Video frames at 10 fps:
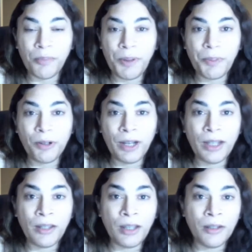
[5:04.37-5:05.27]
people
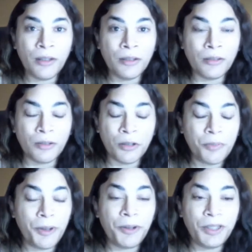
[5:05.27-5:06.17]
and the
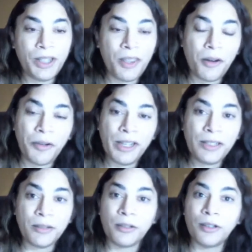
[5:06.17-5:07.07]
conspiracy
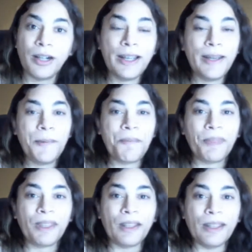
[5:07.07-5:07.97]
theorists or
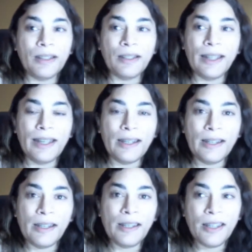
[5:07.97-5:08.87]

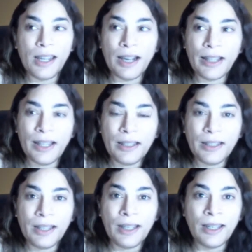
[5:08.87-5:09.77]
anything like that.
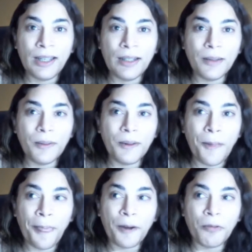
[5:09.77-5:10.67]

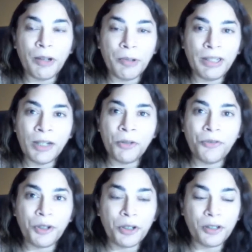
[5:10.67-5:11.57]
We tend to
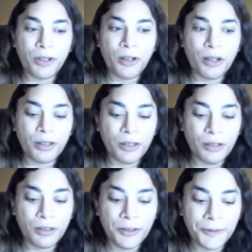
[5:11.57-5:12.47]
focus a lot
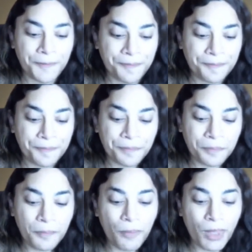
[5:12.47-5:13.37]
on
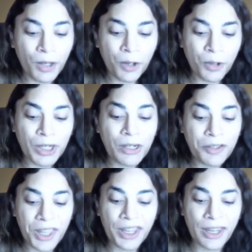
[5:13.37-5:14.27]
critical
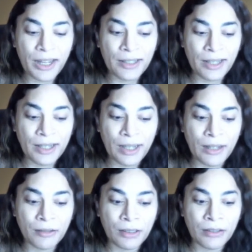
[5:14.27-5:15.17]
thinking and
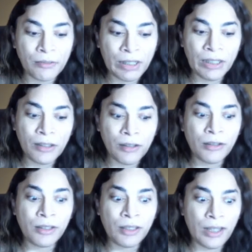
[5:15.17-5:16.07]
saying, oh, well,
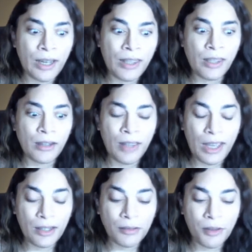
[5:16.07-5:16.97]
those
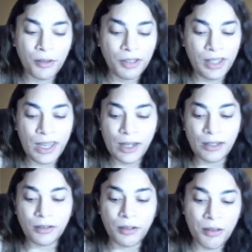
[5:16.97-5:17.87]

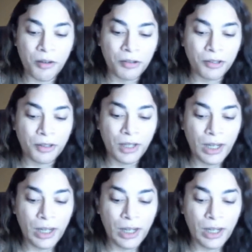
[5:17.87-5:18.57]
theists or those